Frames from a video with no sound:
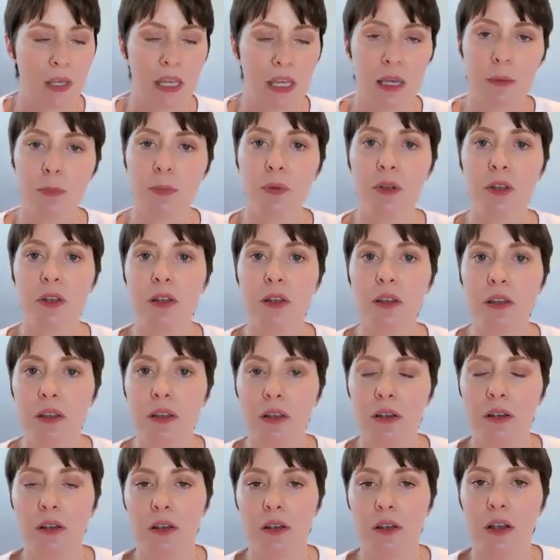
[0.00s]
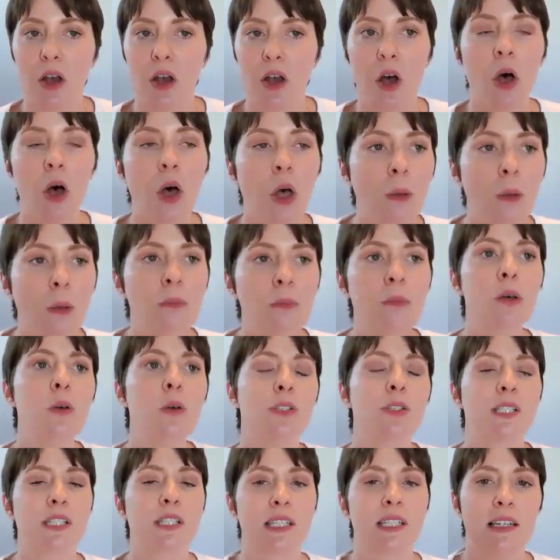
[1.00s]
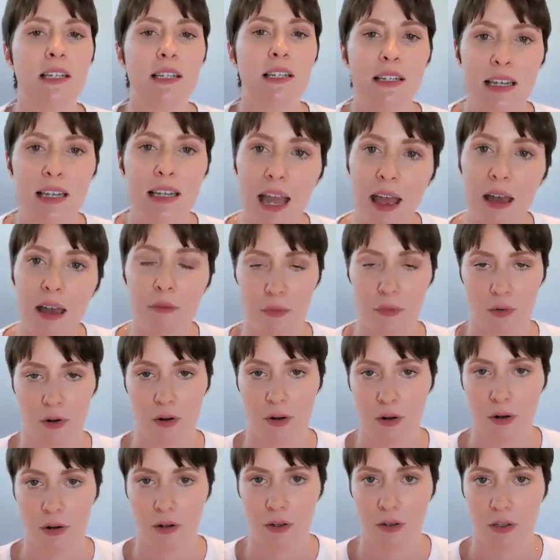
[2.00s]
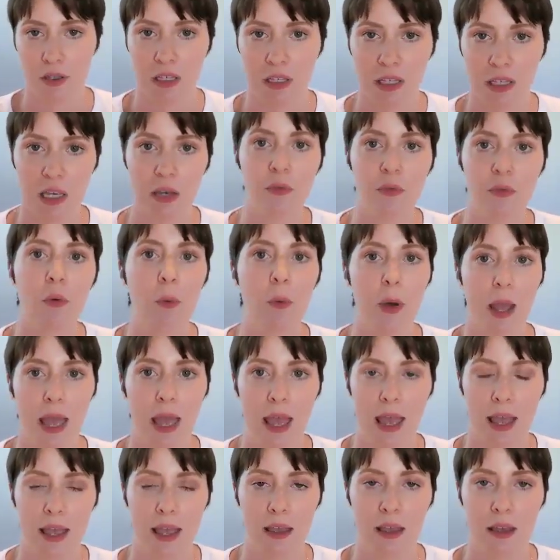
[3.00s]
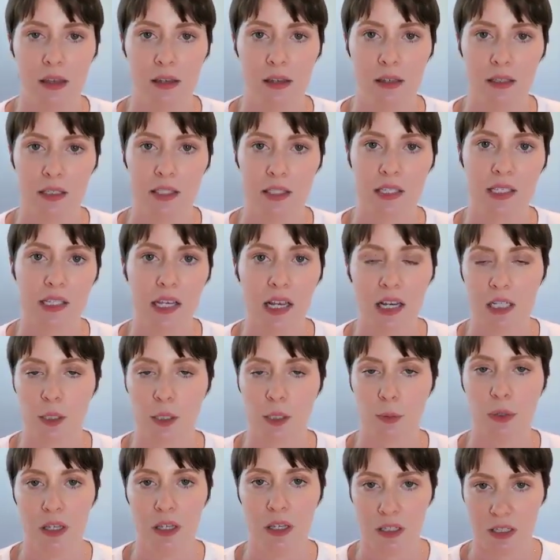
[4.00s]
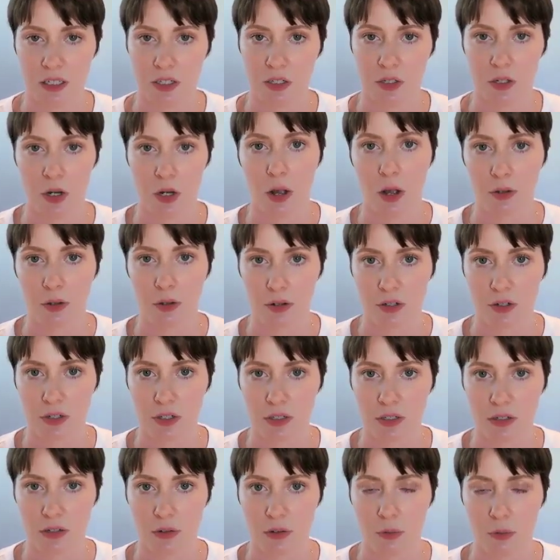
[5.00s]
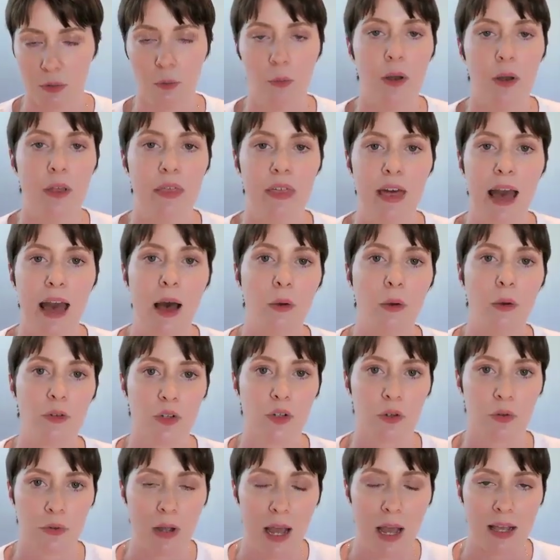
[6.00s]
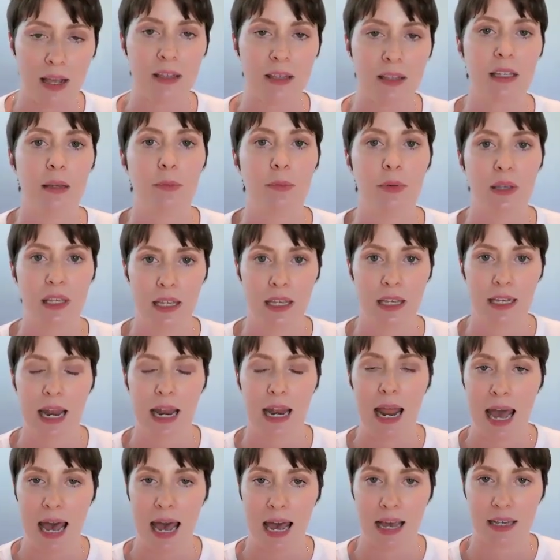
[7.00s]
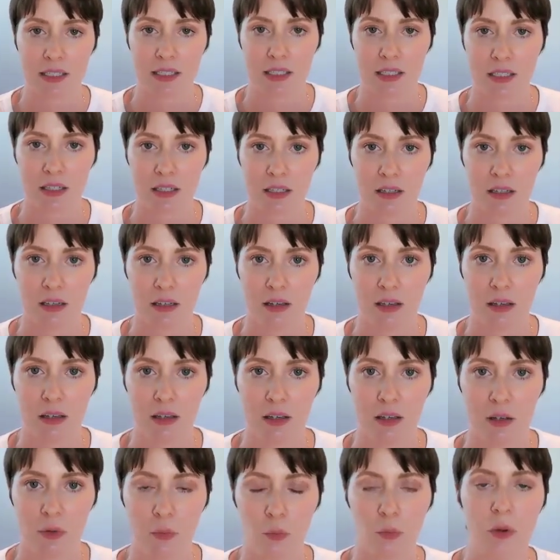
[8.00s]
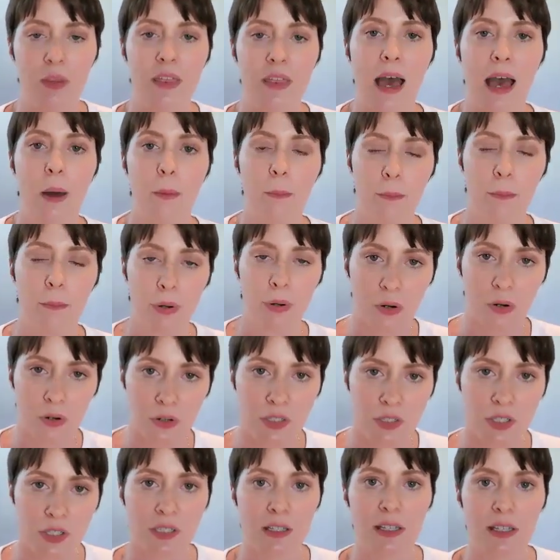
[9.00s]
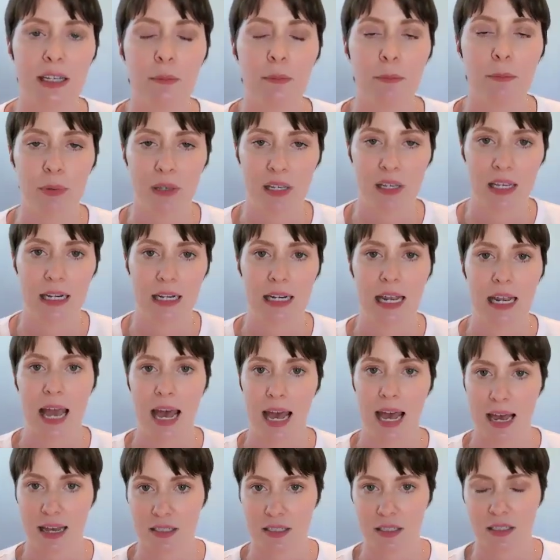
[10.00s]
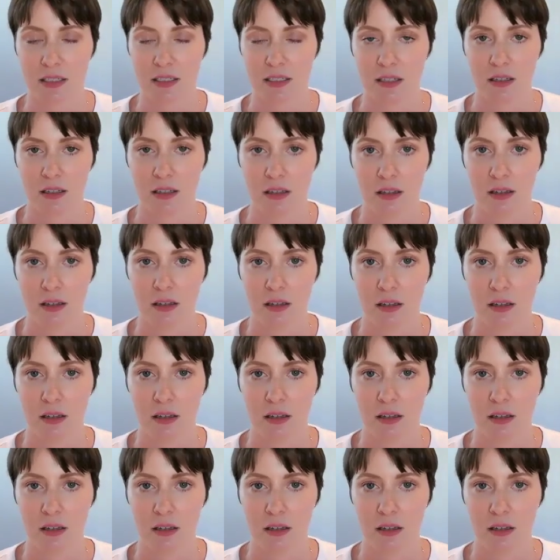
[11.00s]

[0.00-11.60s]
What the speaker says: People almost never give away $6 million without directly being asked, without personally being asked.